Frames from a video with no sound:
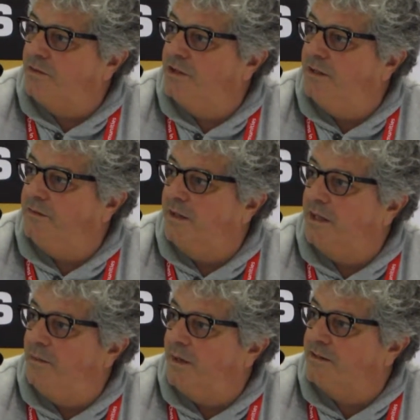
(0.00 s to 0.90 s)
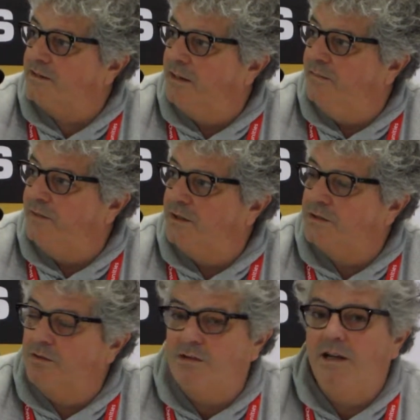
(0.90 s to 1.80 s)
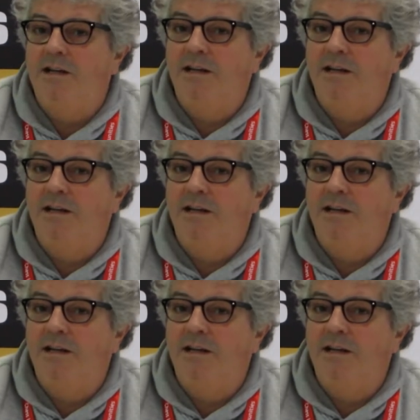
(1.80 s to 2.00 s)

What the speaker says: see if the game has some virtues.